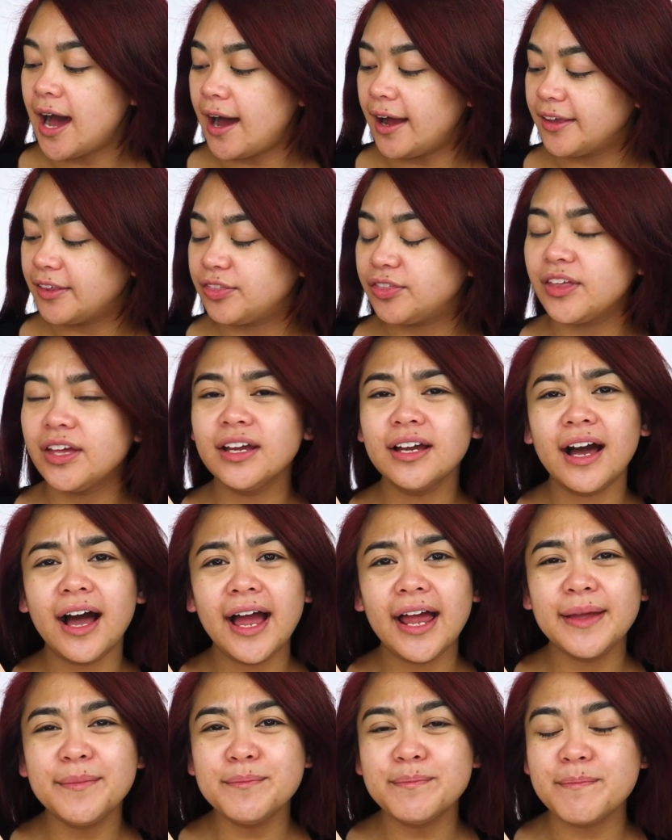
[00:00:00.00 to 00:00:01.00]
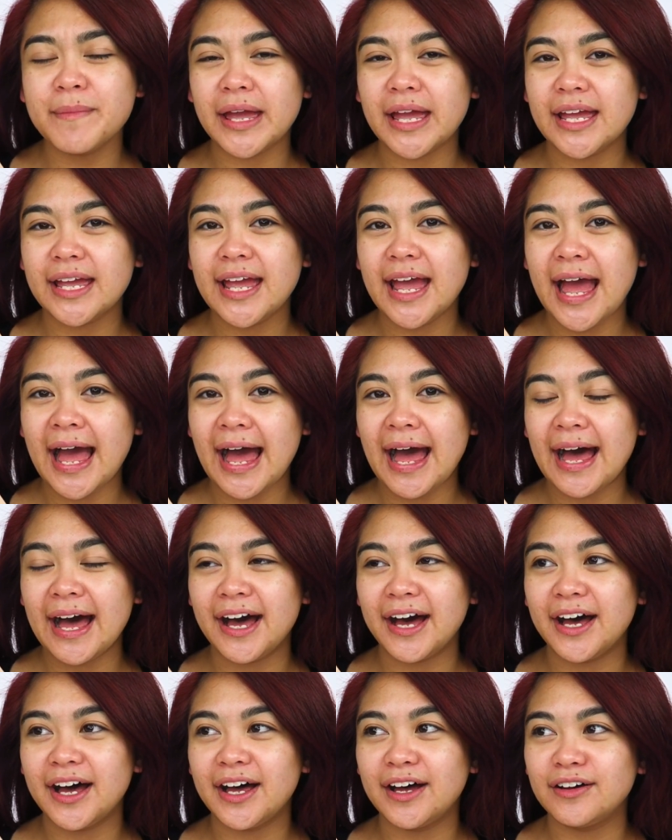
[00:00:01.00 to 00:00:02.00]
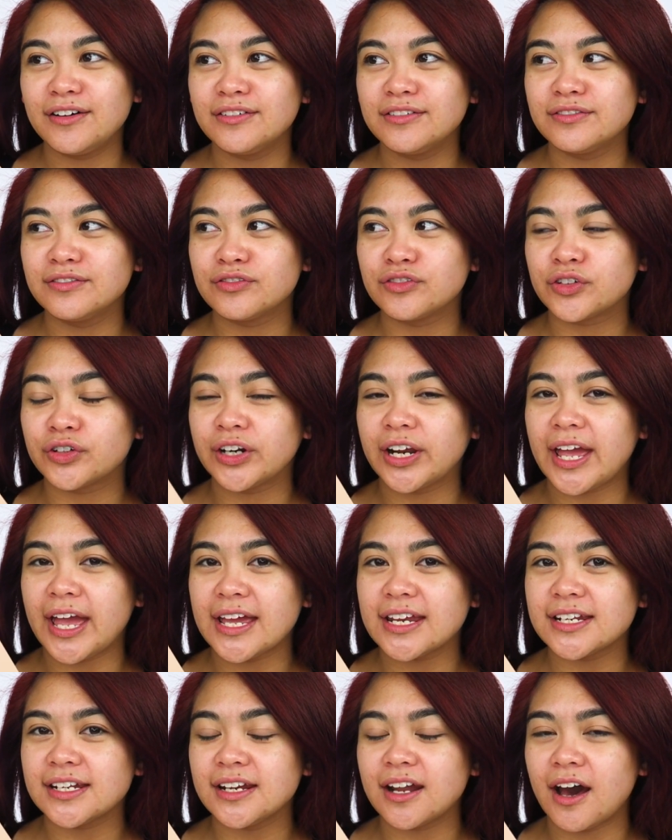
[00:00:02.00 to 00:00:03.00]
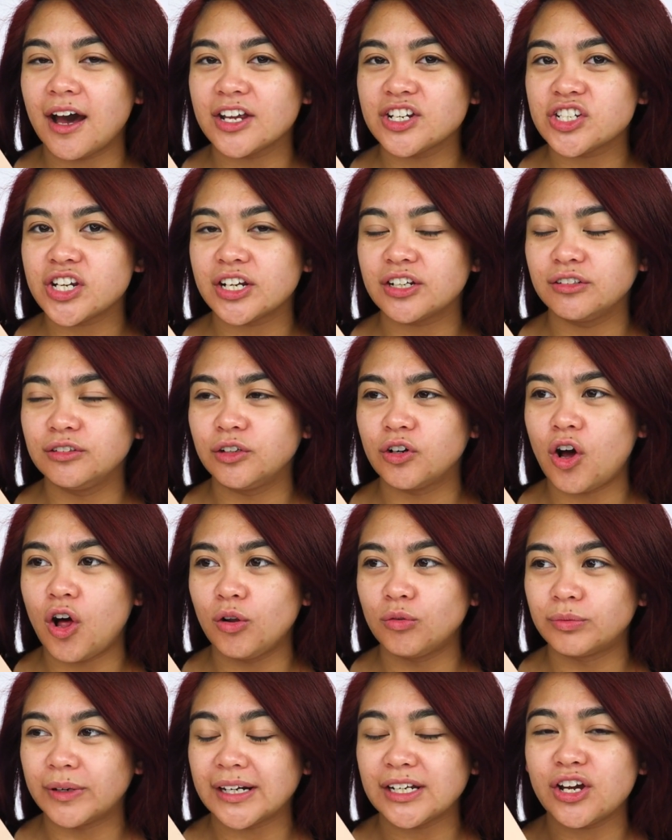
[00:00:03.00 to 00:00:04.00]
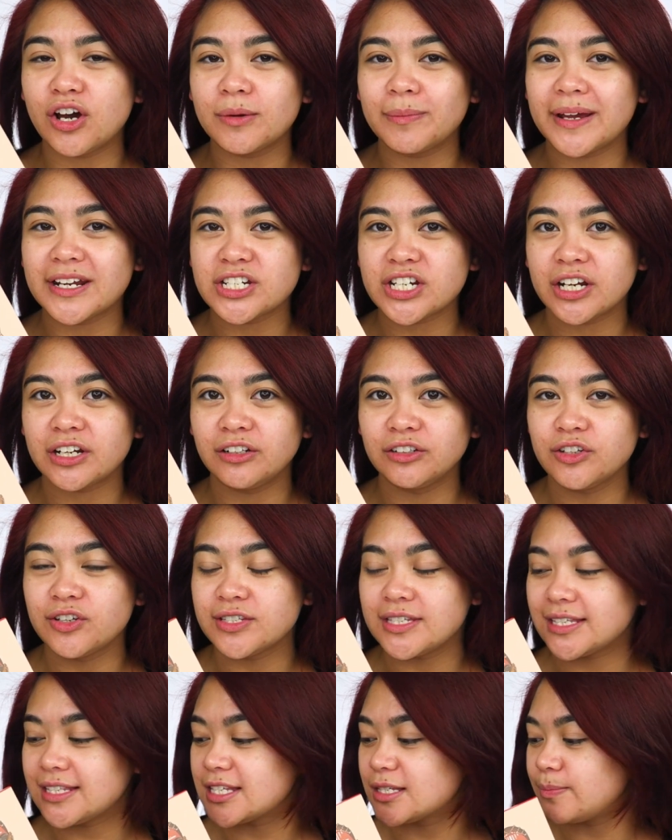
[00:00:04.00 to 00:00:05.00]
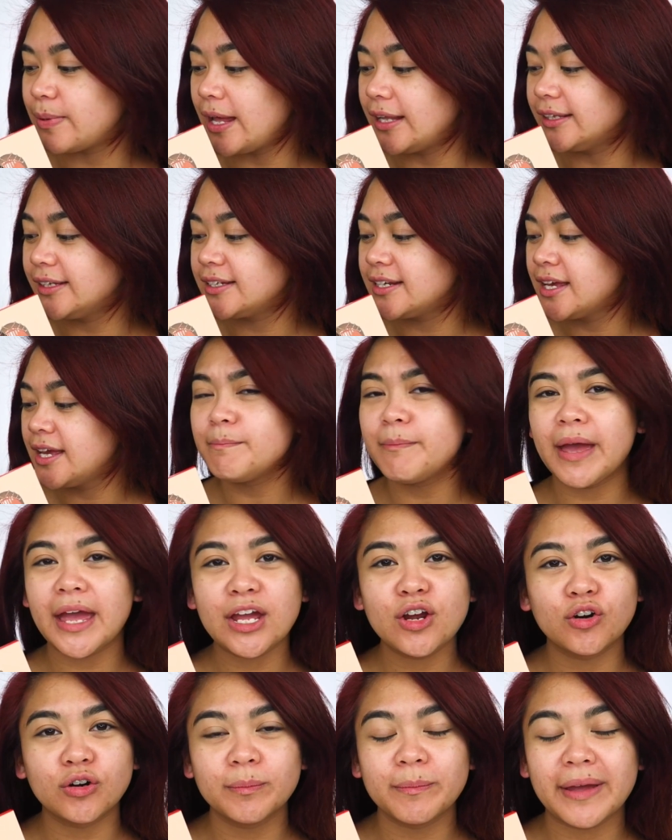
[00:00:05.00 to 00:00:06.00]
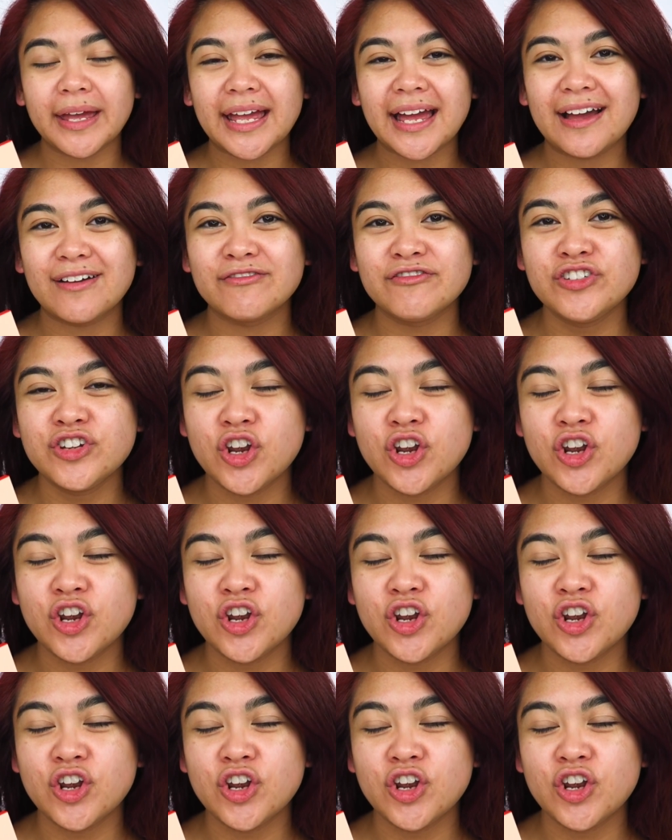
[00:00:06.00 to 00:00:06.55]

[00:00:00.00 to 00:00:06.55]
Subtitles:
I think I may have created an eyeshadow look already on my channel using this palette. May or may have